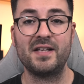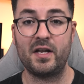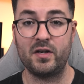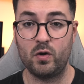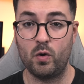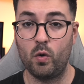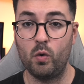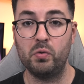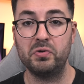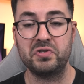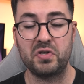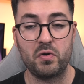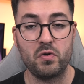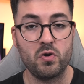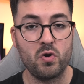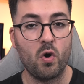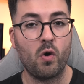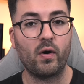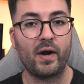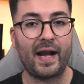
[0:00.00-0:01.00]
and you're also
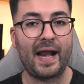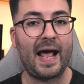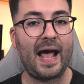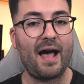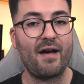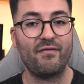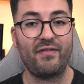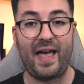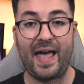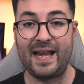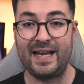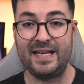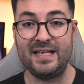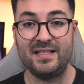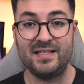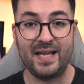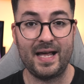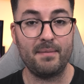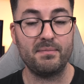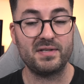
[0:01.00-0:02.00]
not going to have any
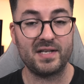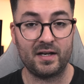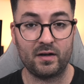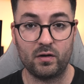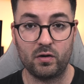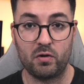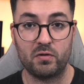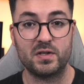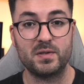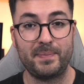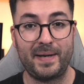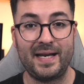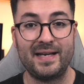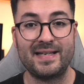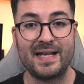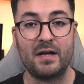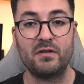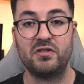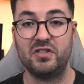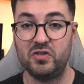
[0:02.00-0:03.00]
dips in clock speed
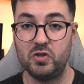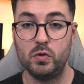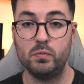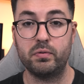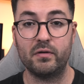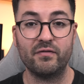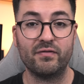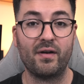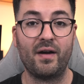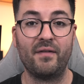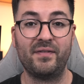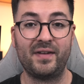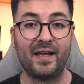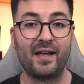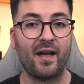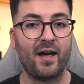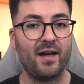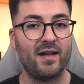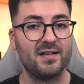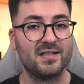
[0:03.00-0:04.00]
down to two point five
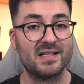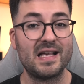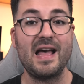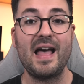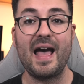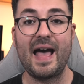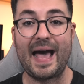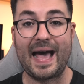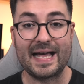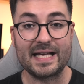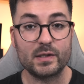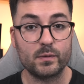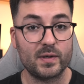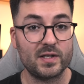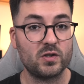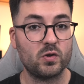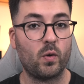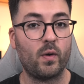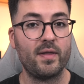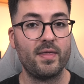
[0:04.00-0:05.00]
gigahertz as we
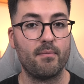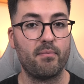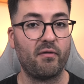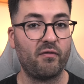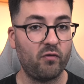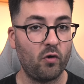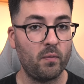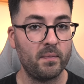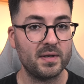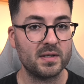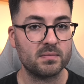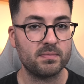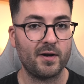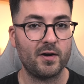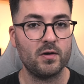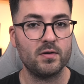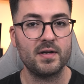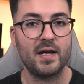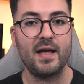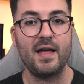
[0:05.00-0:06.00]
saw in the performance
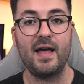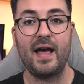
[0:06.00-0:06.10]
mode,